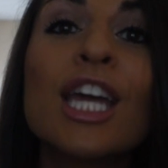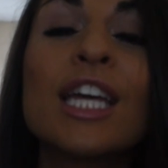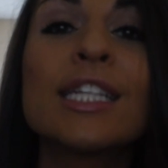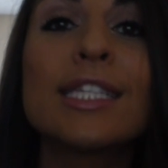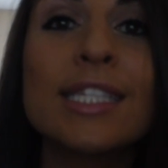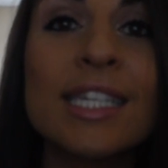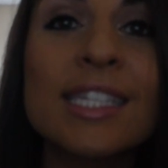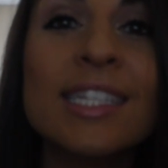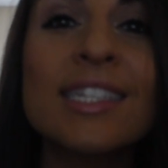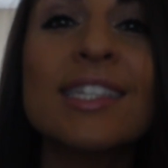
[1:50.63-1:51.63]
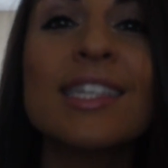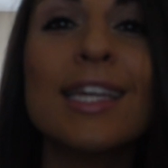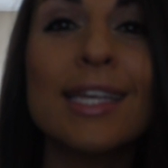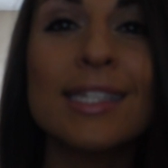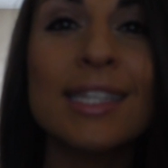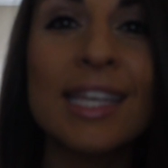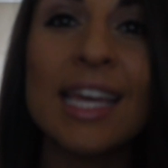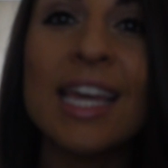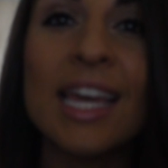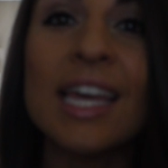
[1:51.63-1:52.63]
consistency is
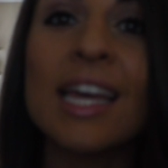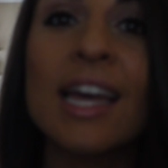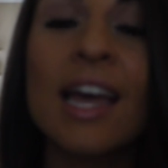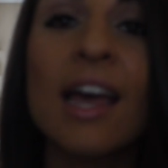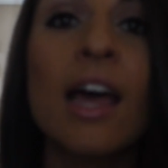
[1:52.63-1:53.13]
key.